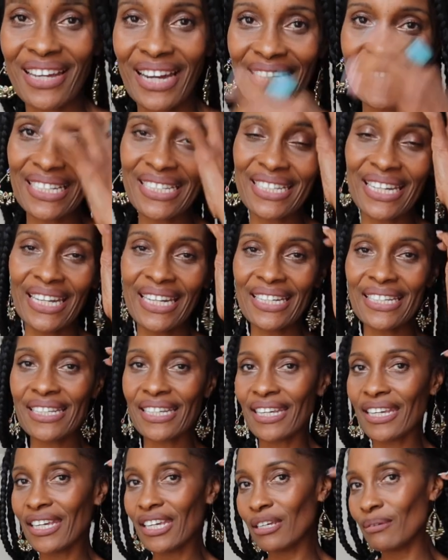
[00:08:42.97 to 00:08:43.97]
I decided to
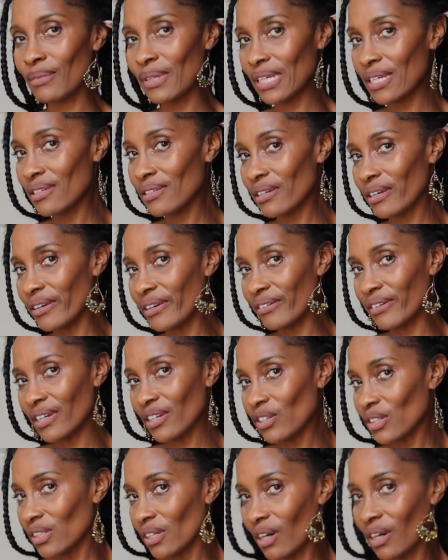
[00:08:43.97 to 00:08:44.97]
keep these
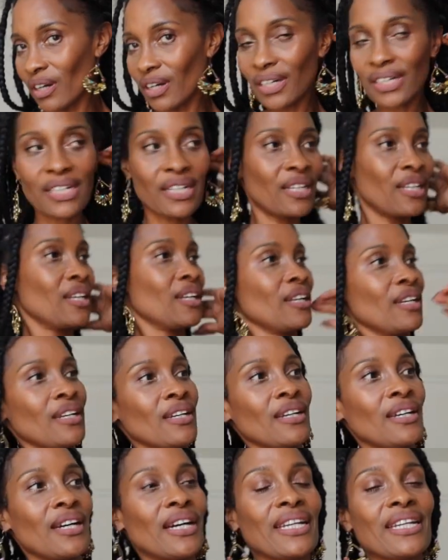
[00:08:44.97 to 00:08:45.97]
earrings on
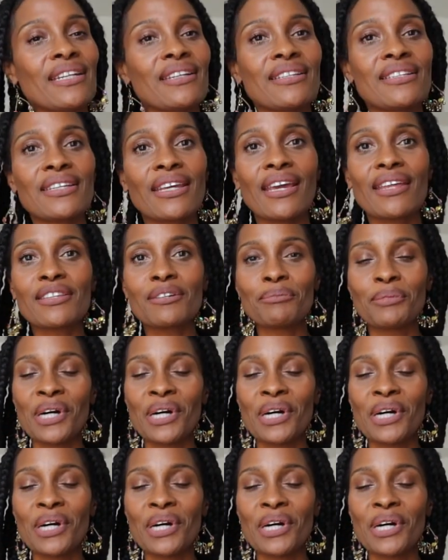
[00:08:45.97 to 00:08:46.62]
I didn't take them